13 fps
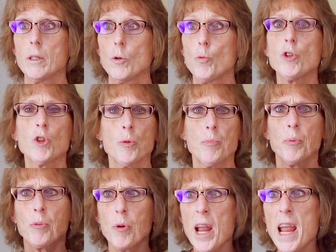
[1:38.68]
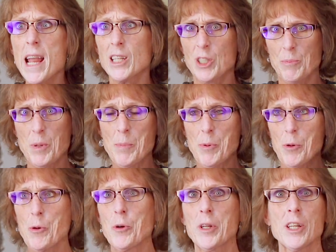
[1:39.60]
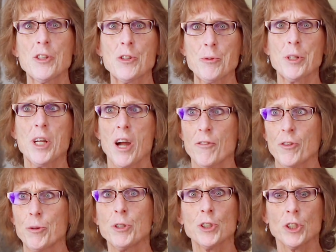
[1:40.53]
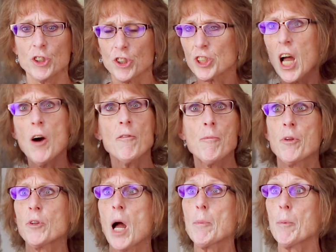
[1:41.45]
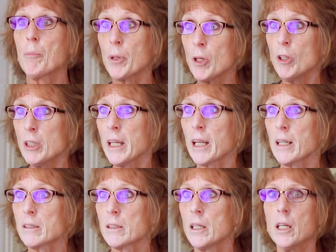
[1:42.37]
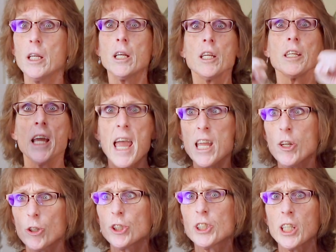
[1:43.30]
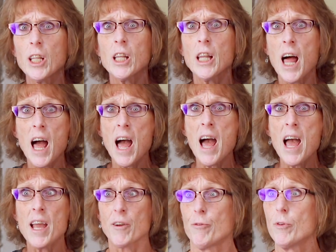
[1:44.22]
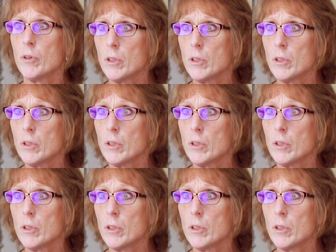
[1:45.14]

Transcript: We should praise people who get into recovery. We should shout from the top of buildings, yay, you're still alive.